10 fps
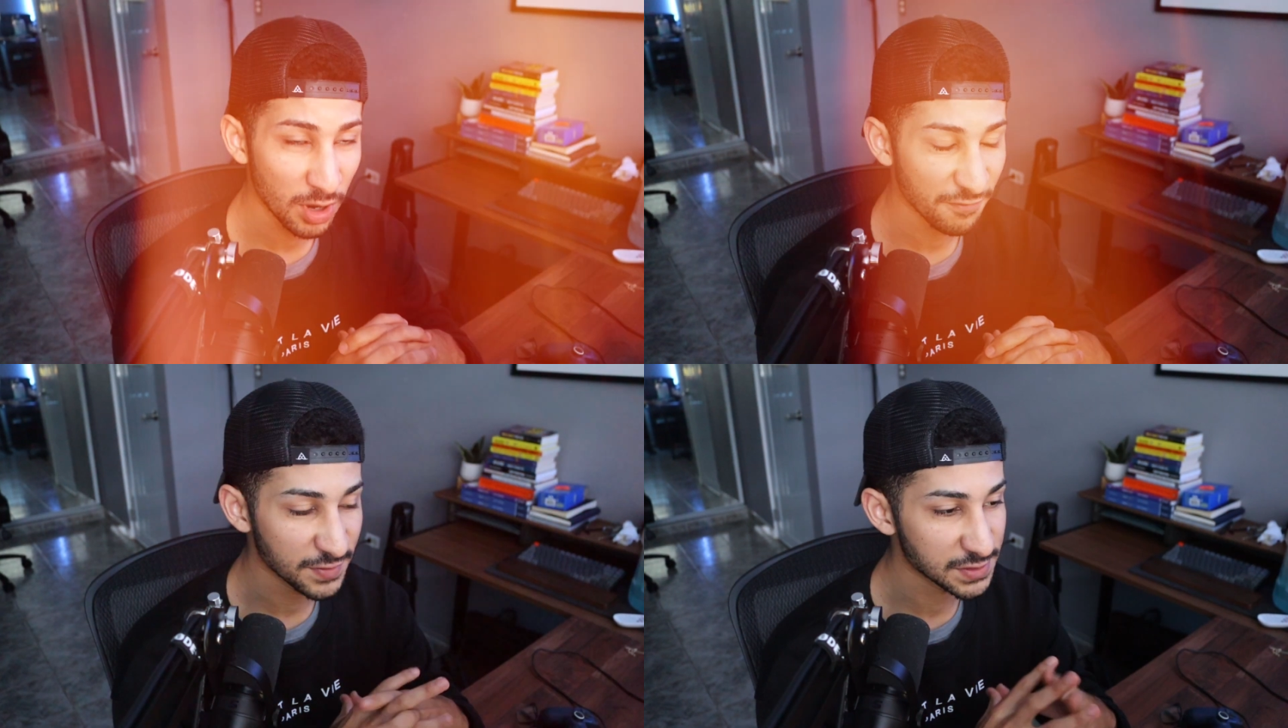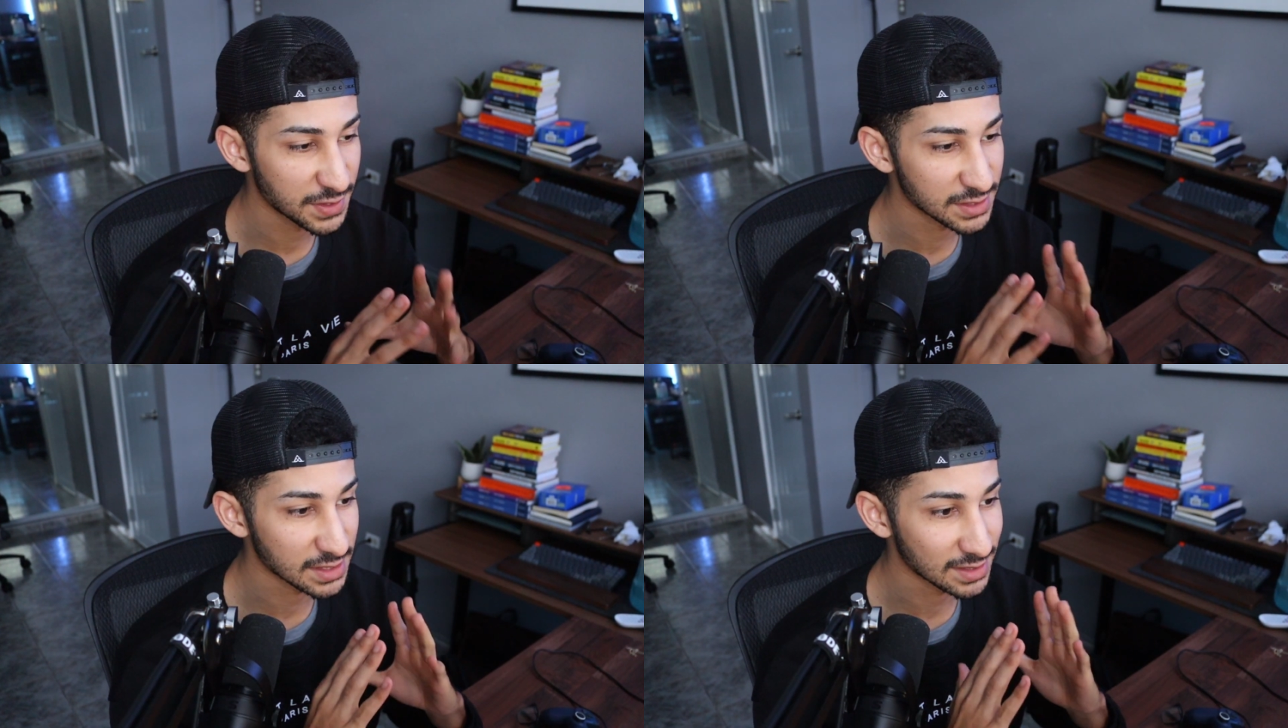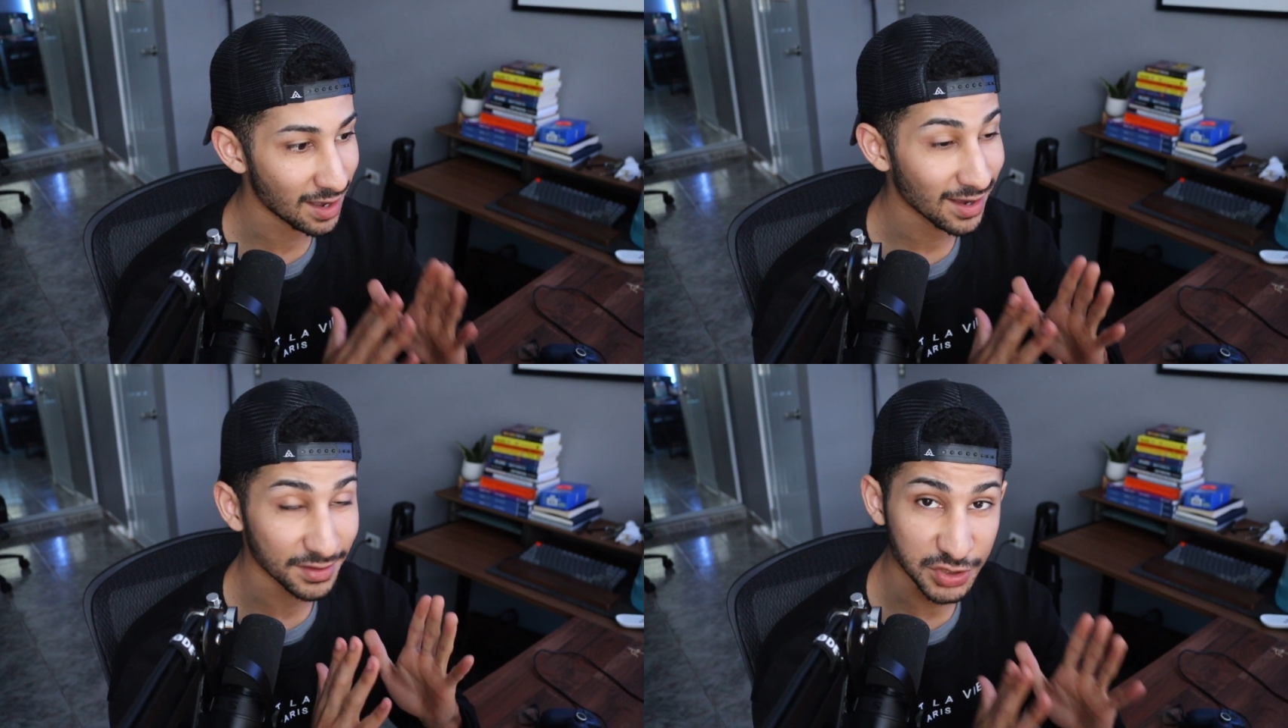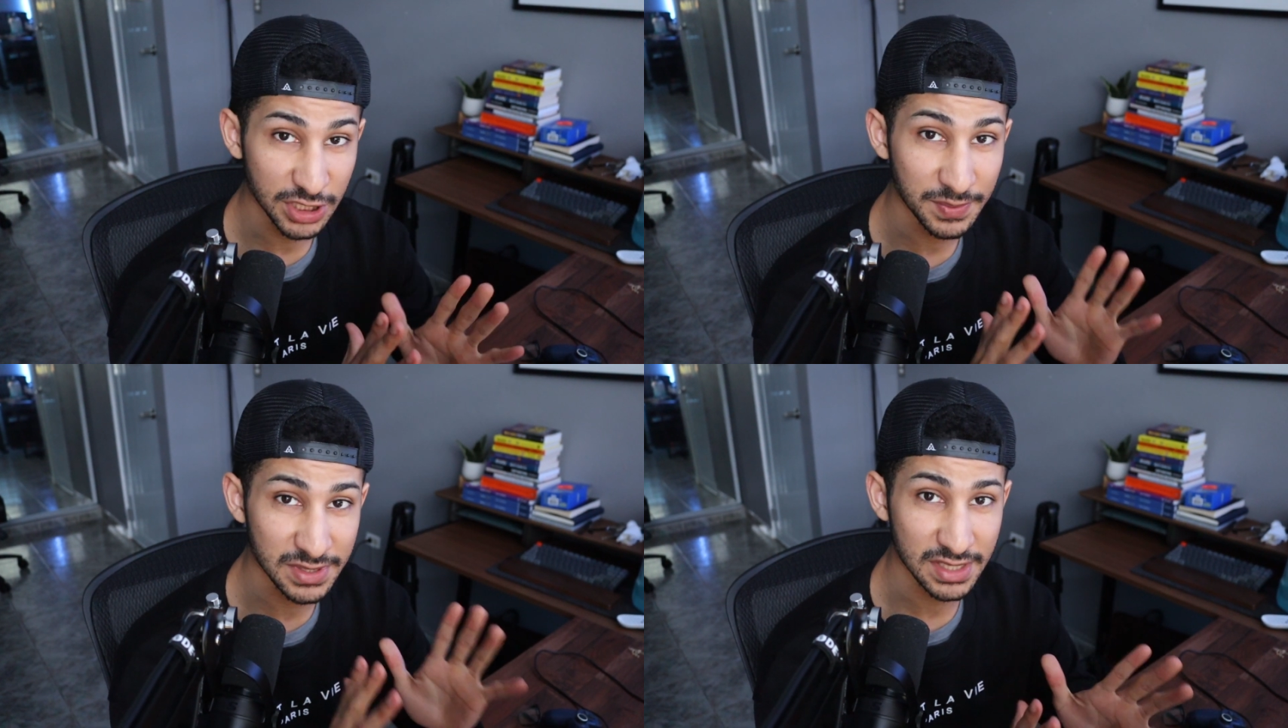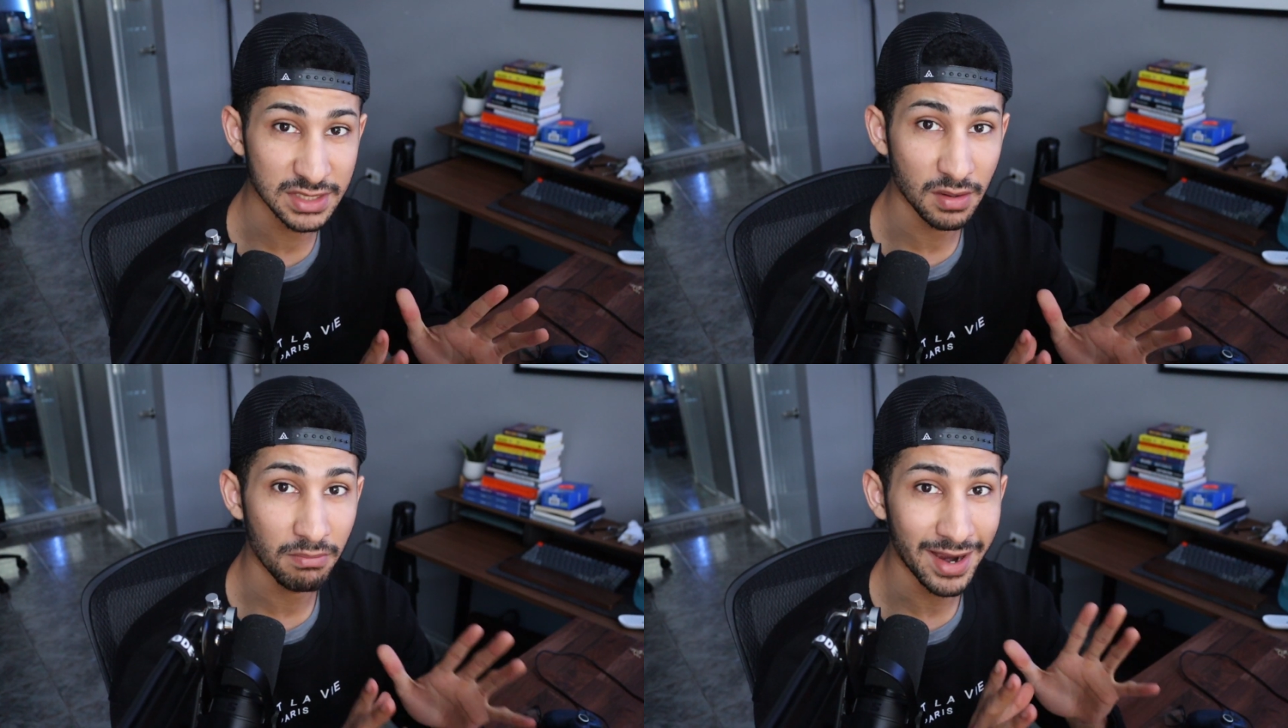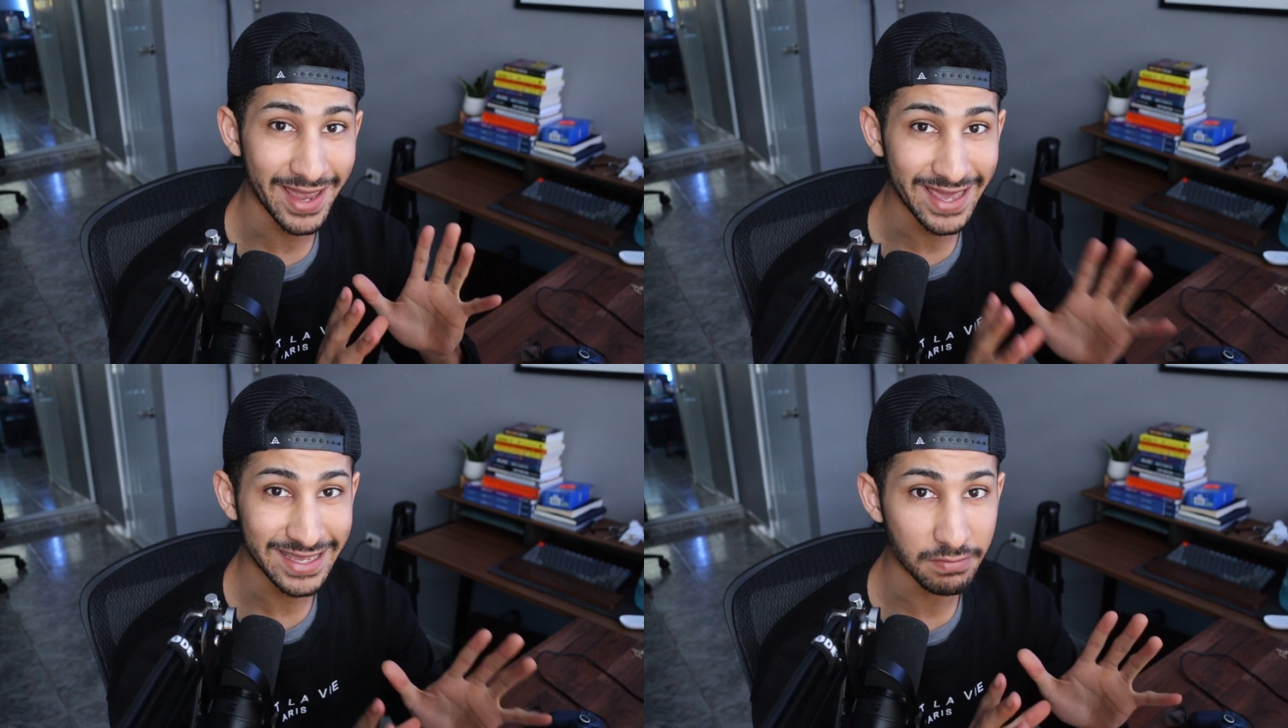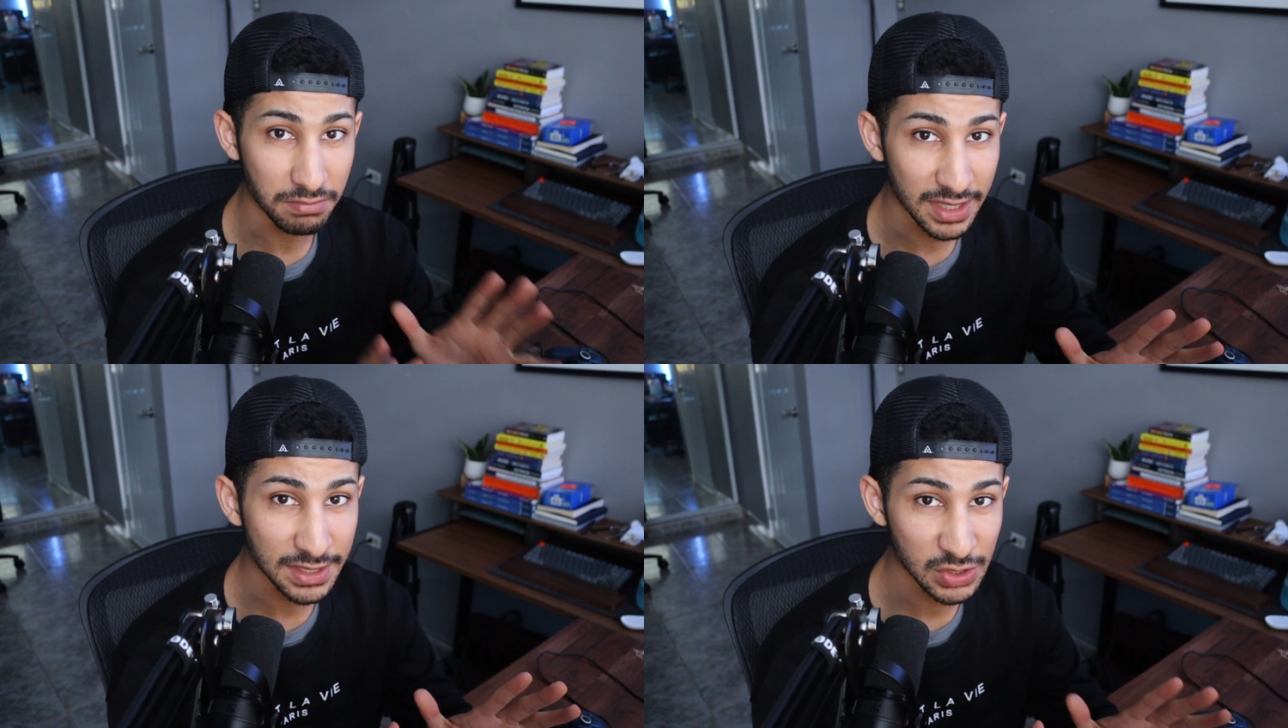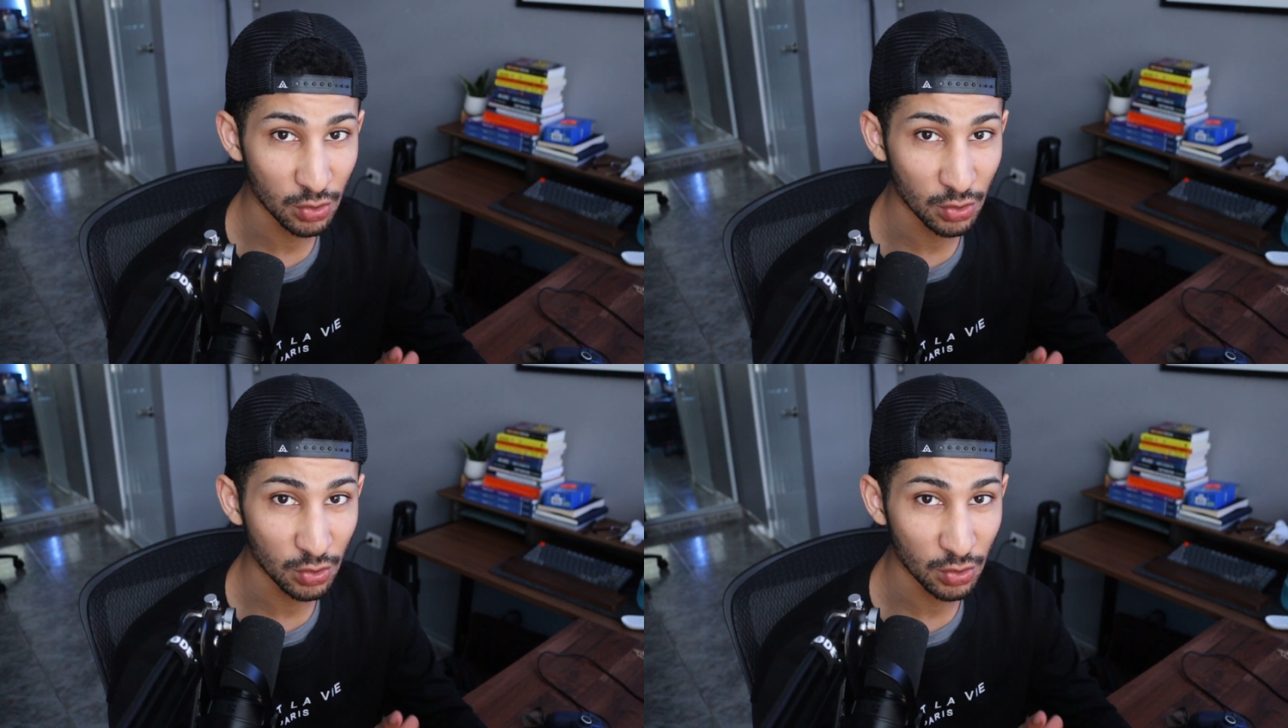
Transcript: preface this is not a cheap system by any means.